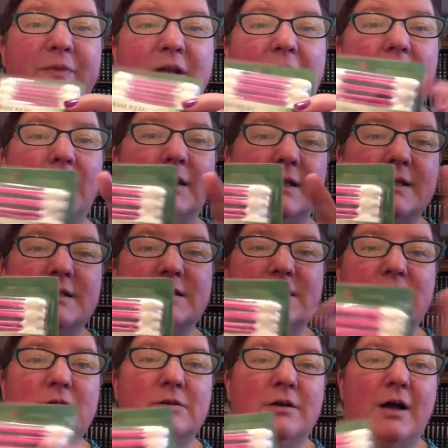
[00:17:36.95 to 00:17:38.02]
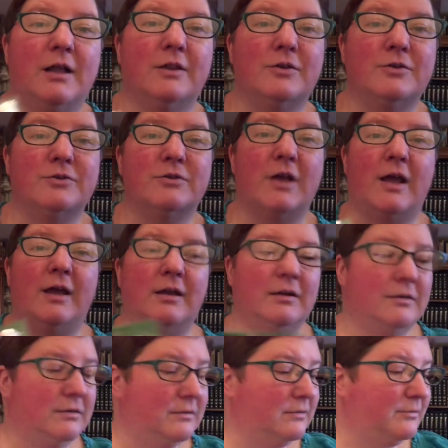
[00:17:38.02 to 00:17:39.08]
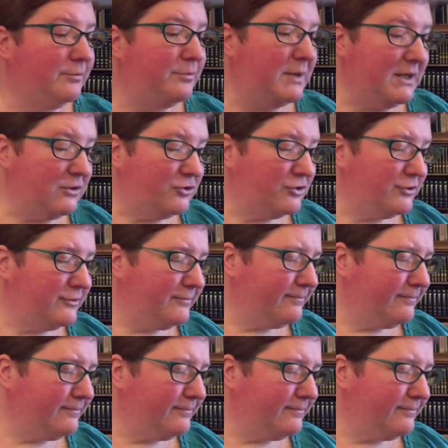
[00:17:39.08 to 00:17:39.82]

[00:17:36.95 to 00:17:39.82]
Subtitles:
kind of like teal colors and beach.